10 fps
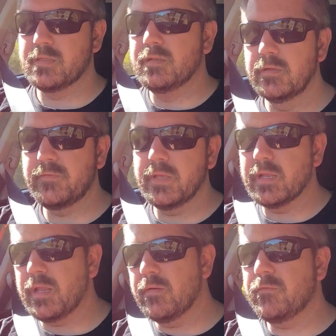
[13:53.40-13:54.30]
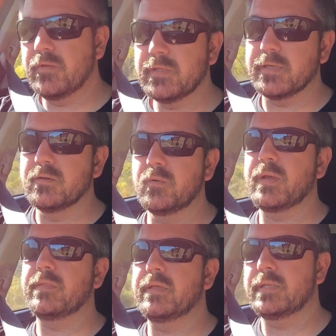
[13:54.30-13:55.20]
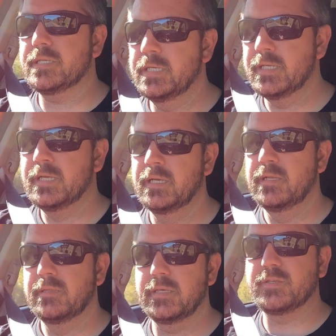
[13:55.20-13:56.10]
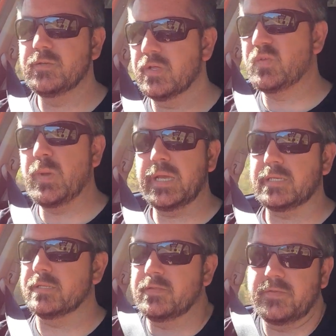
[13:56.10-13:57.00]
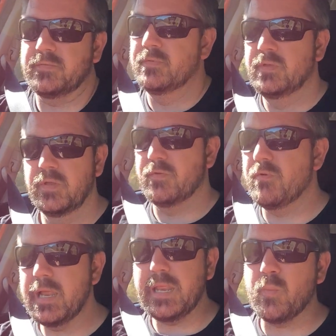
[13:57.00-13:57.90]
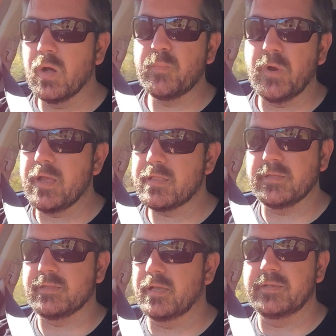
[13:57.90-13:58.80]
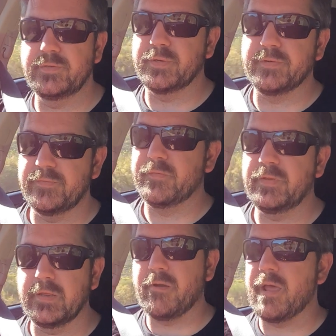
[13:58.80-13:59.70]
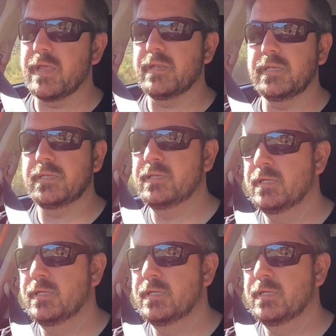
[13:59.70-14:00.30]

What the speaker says: Delivering in every single way that you'd expect. It's really well priced. It's like 250 grand.